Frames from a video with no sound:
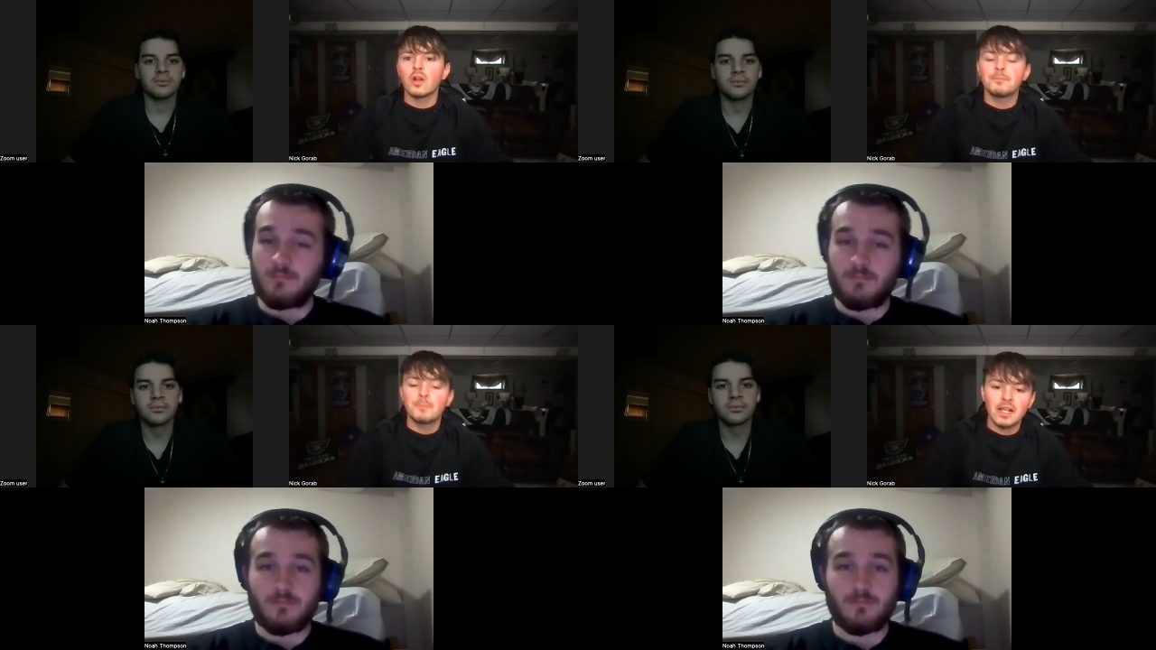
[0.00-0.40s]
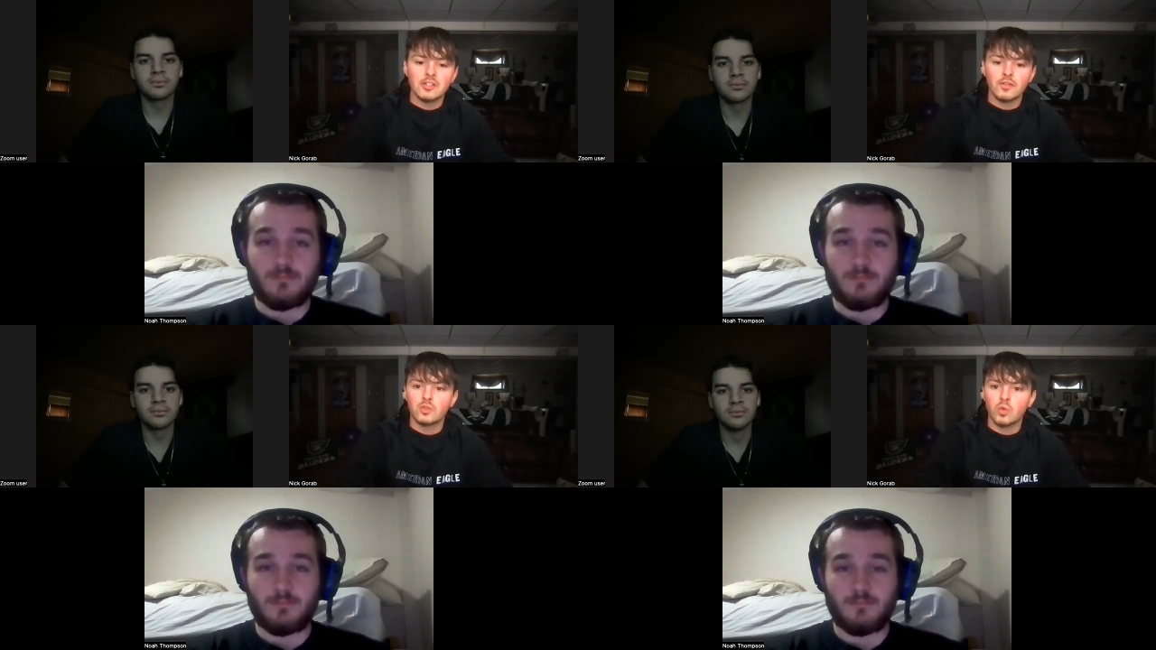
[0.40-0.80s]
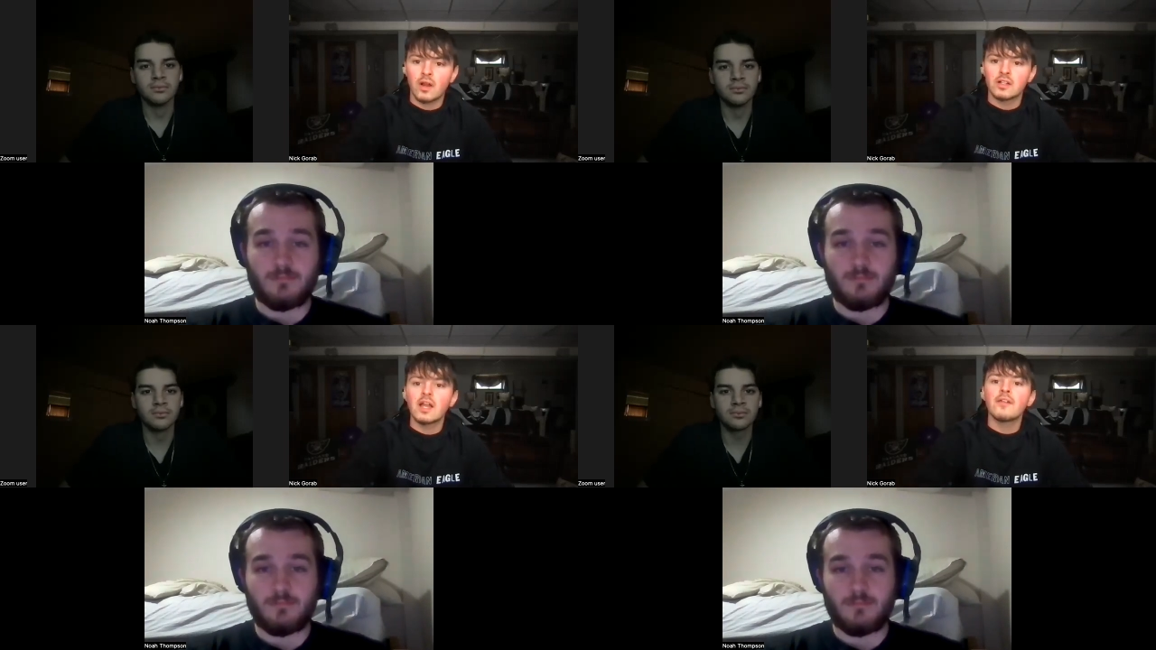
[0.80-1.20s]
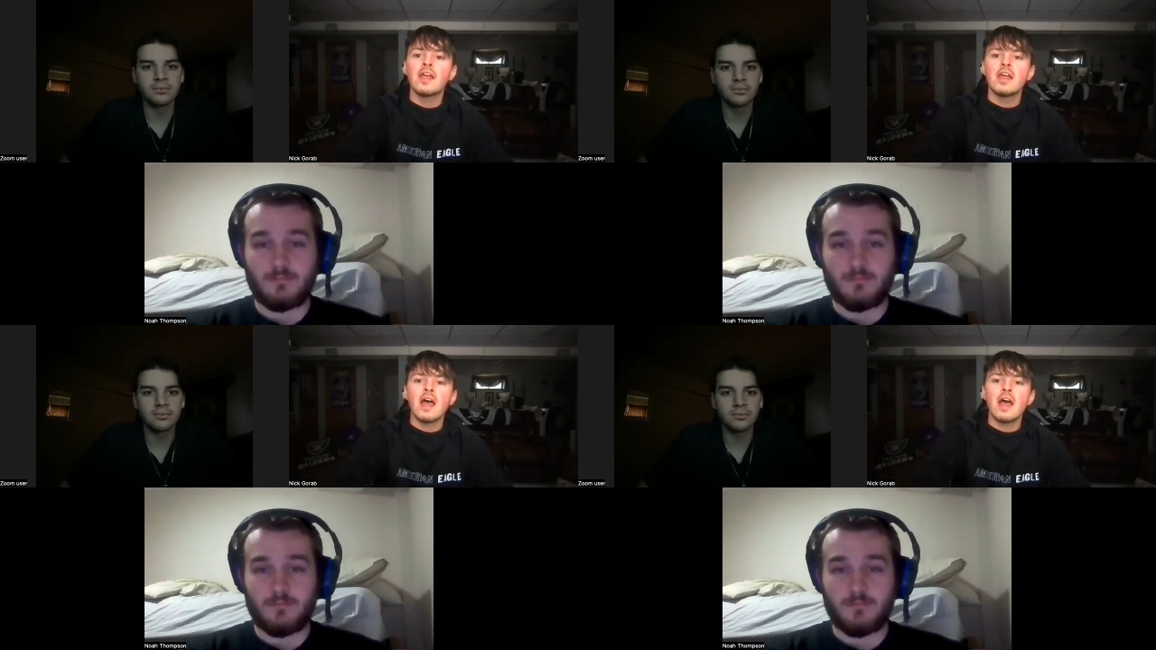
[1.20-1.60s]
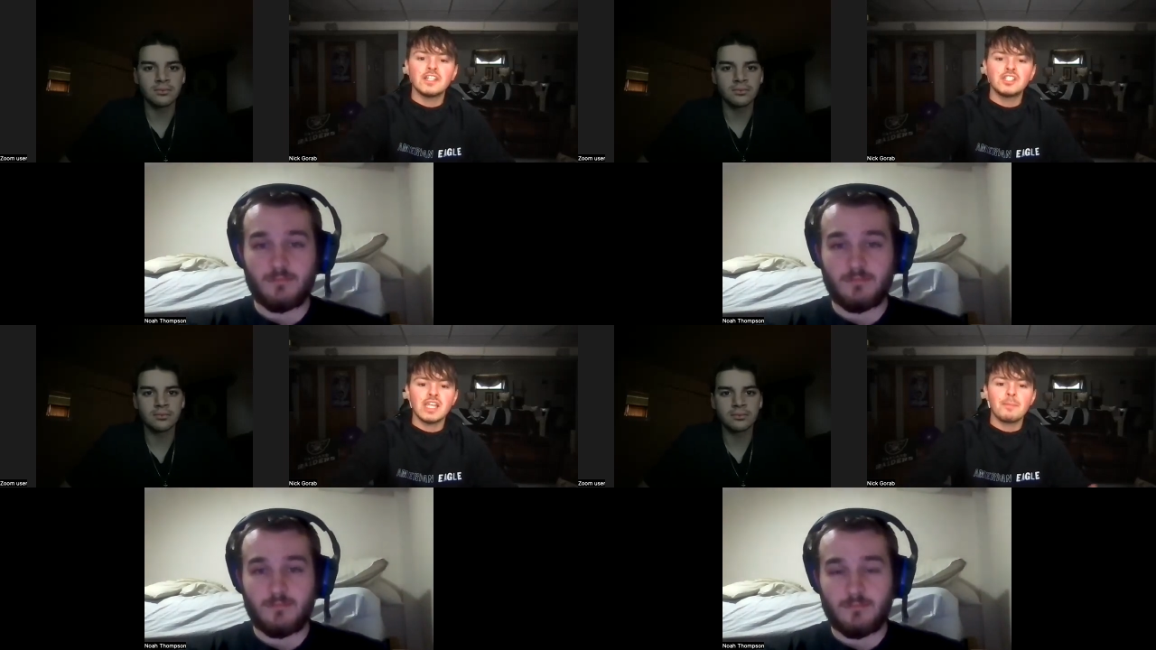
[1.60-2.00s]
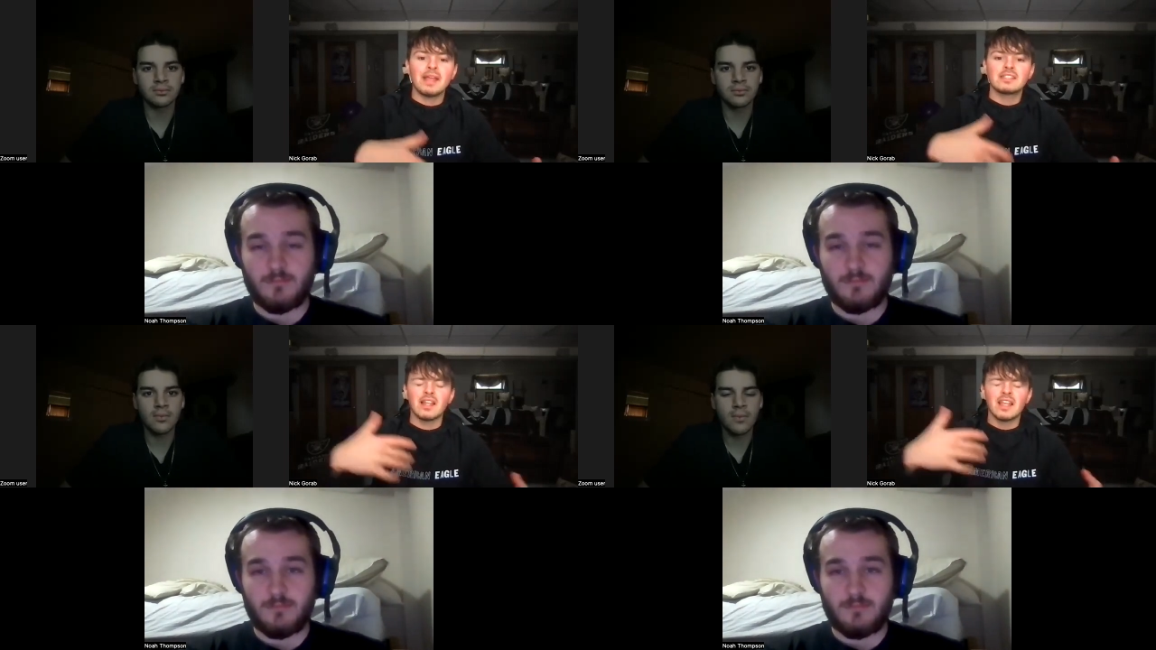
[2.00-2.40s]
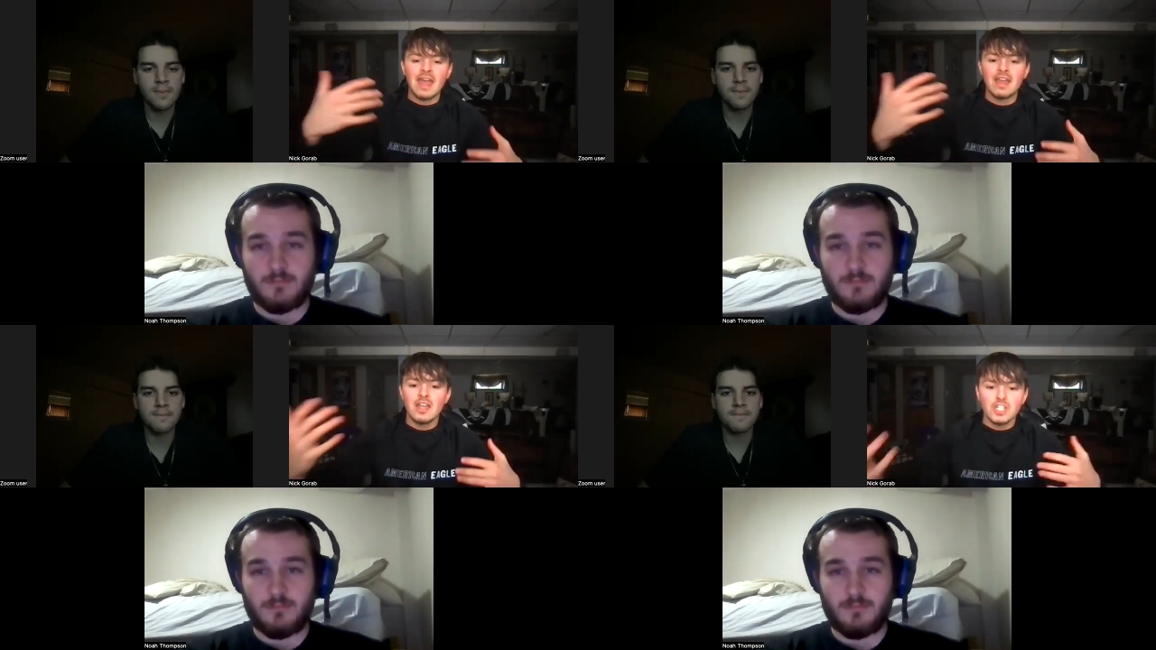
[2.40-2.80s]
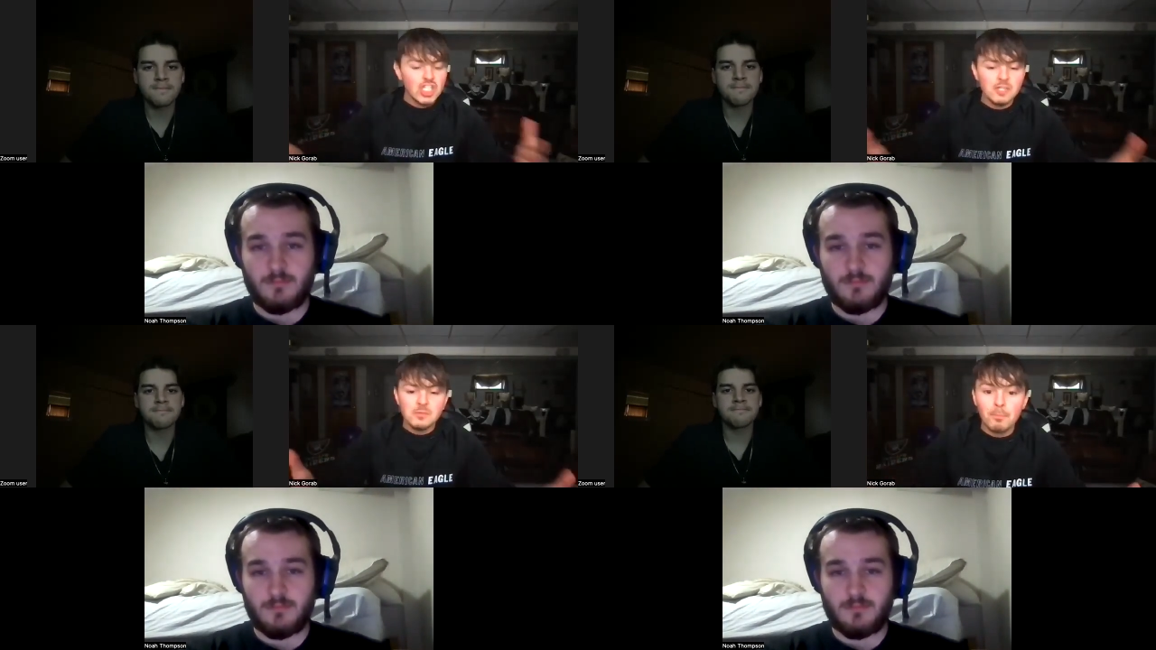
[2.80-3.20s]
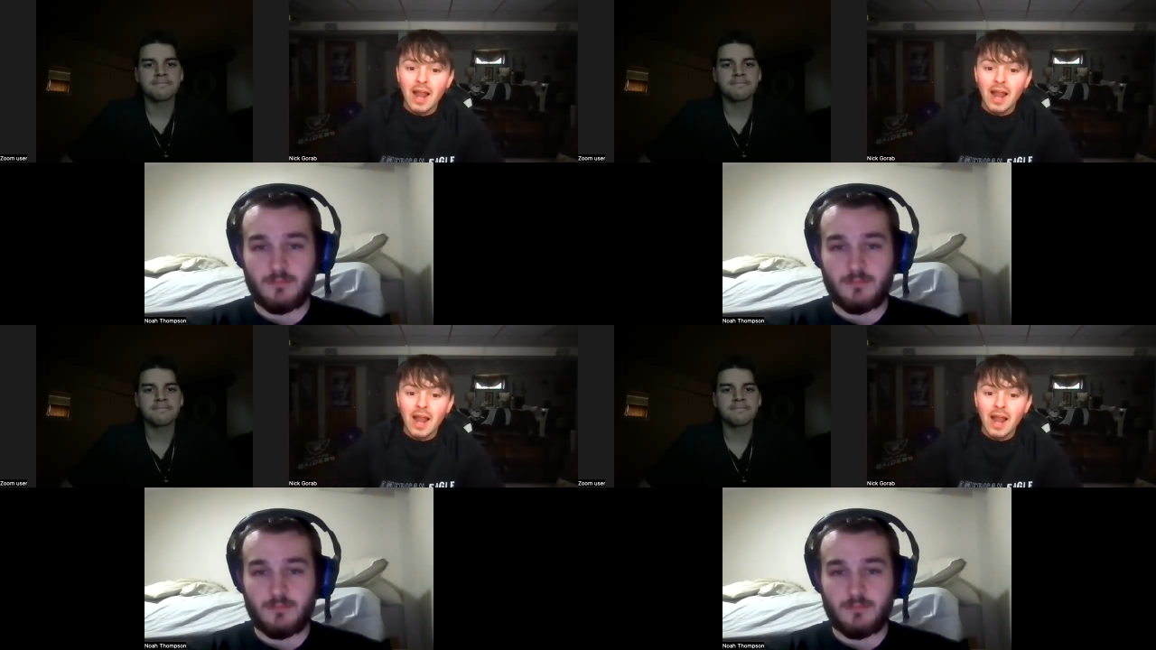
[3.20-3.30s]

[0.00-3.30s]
Speaker 1: on because of her Twitter and stuff, I think she said basically that she's been